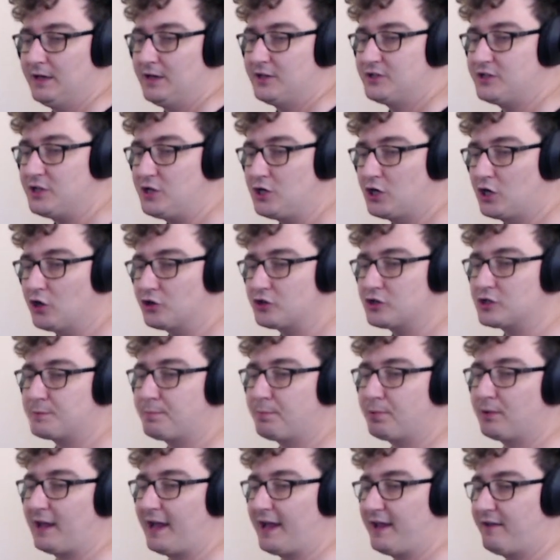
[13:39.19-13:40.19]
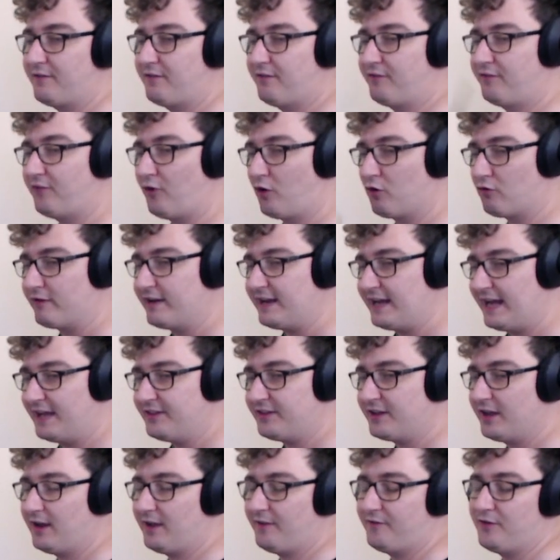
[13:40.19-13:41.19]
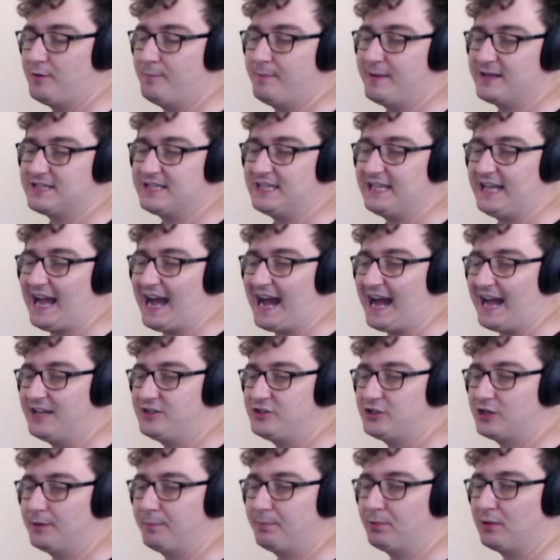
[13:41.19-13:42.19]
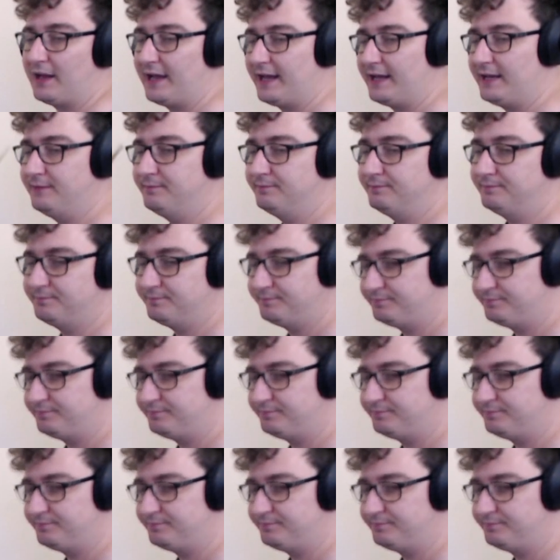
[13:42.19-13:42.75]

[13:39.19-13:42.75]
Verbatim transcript: So you could just play four and if you miss the and, you could play